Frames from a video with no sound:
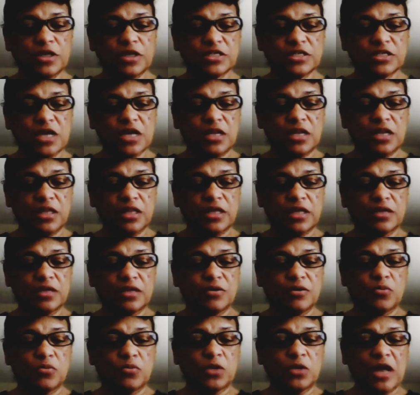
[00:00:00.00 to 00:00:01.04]
kind of like
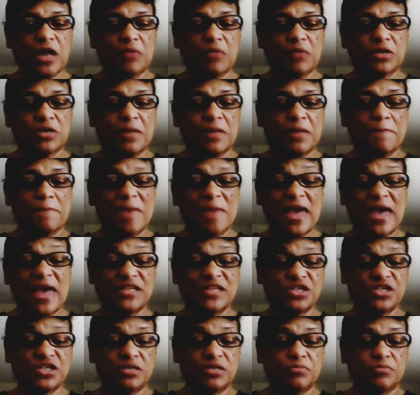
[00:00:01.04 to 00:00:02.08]
what I would
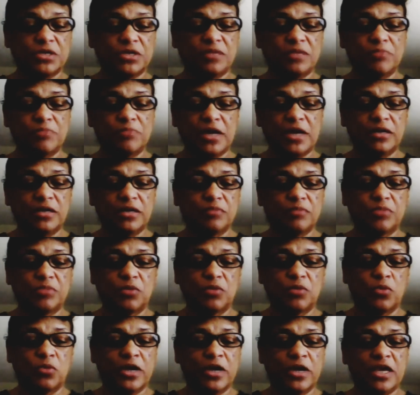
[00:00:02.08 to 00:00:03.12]
imagine, but it might be
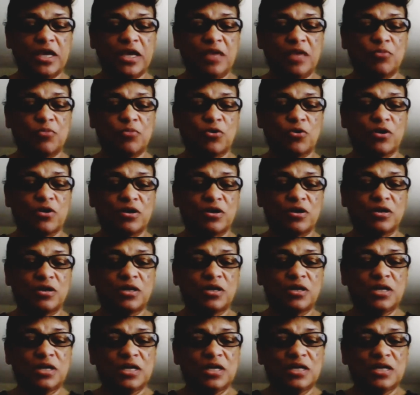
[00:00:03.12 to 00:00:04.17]
way more
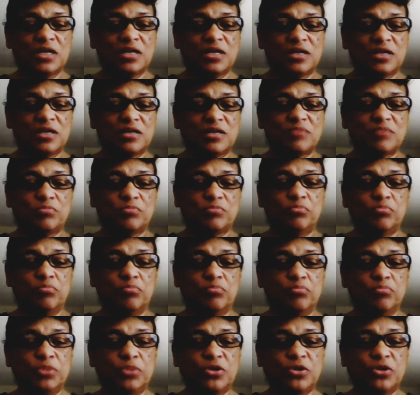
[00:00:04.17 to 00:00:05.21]

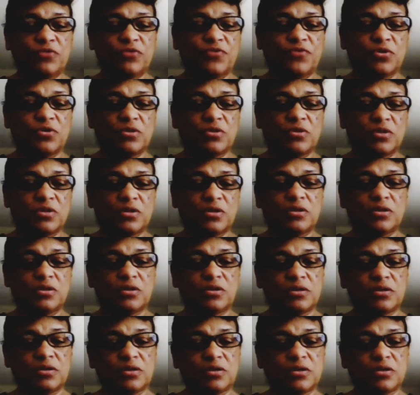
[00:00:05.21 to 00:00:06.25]
beautiful
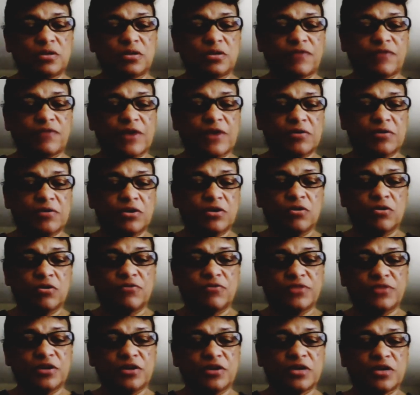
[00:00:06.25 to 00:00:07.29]
if I were to go
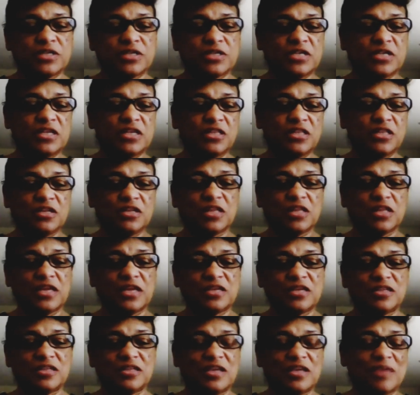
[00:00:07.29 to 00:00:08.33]
over there, because it looked
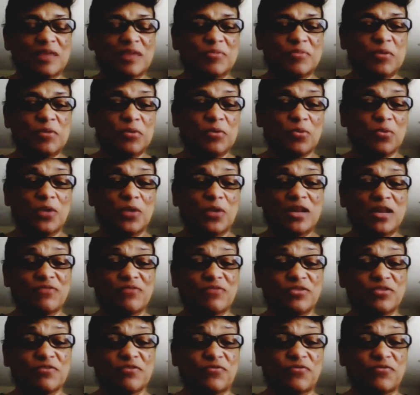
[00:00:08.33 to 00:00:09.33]
like, I mean, people are waiting for the